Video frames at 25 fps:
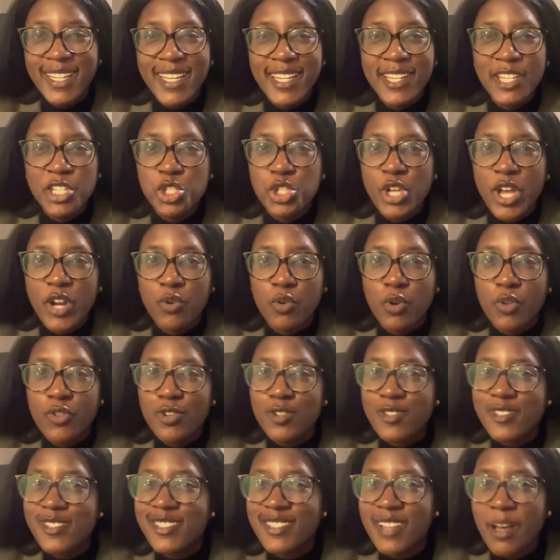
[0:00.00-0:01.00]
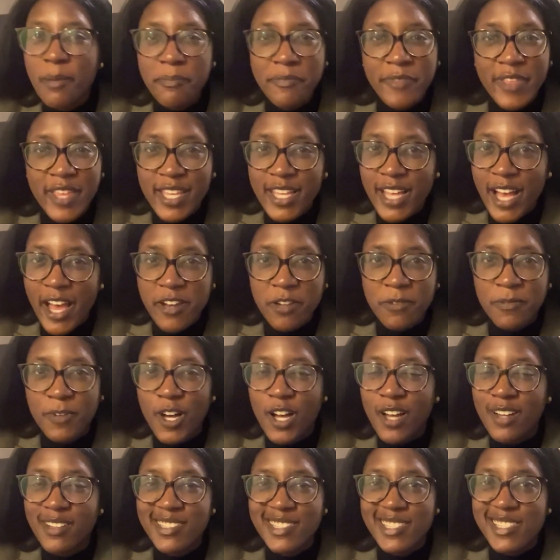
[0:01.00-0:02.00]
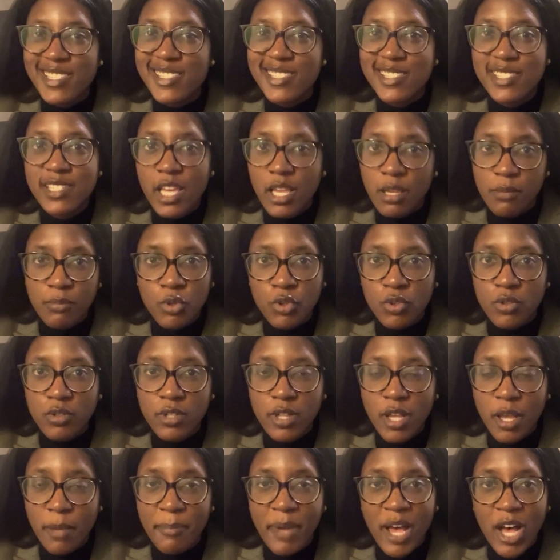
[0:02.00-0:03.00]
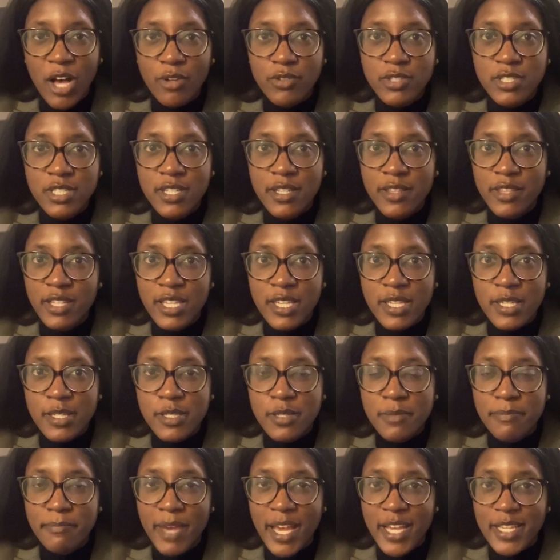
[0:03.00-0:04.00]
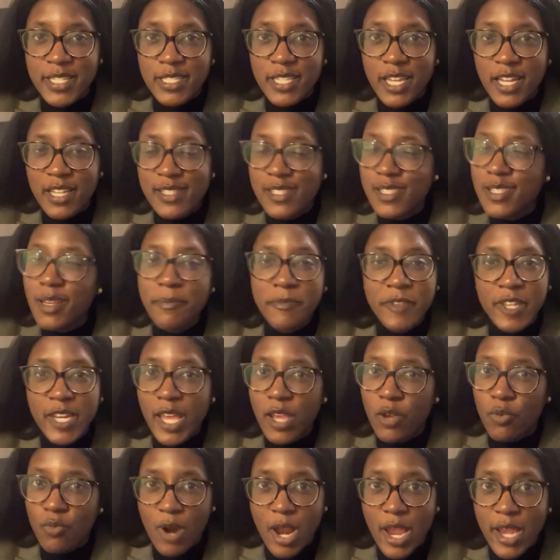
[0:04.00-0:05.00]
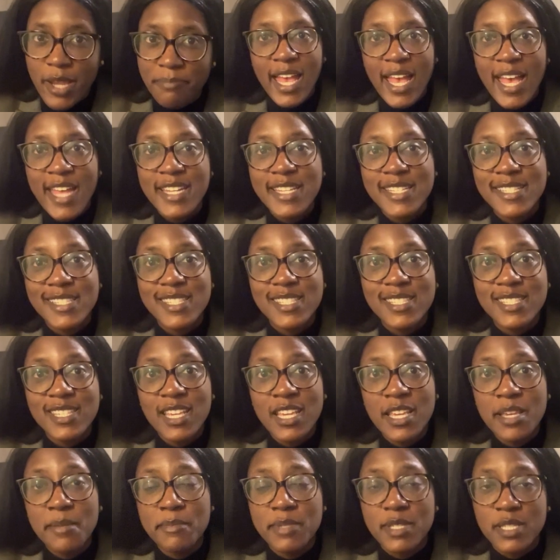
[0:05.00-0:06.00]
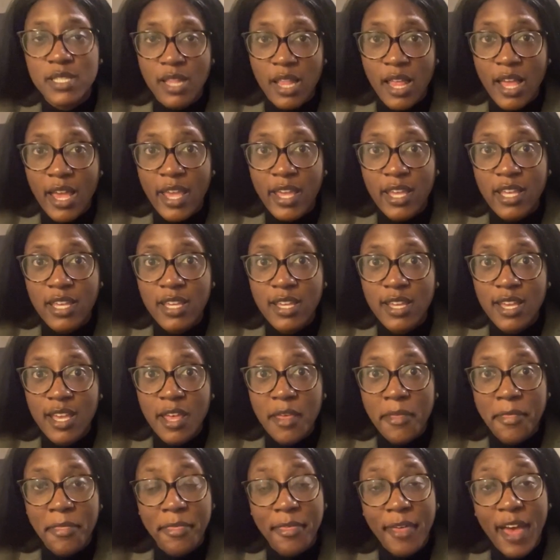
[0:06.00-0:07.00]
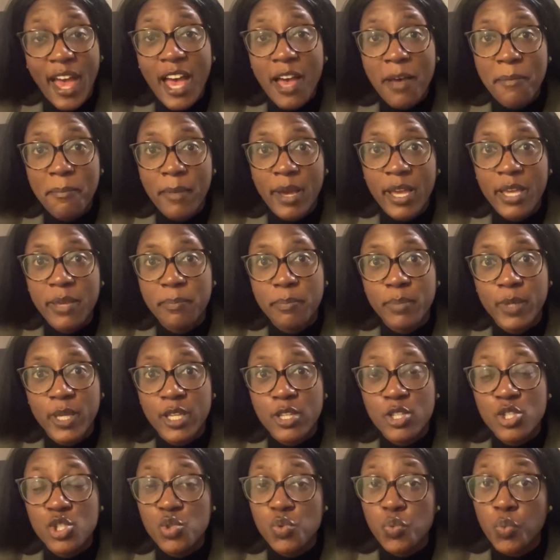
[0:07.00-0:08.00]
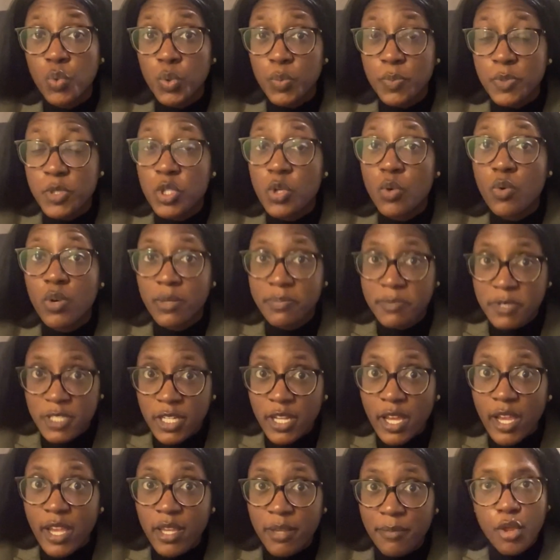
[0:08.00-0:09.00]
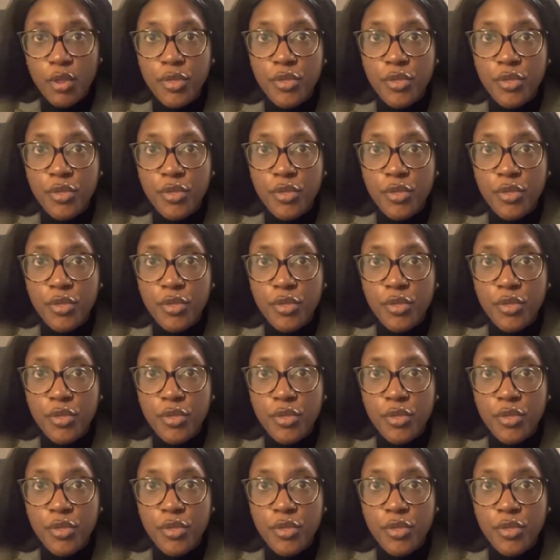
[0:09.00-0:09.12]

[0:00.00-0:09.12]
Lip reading: in general, there's something kind of unstable about these mascots. Something ain't right. And it seems like that might be Swoop's kryptonite.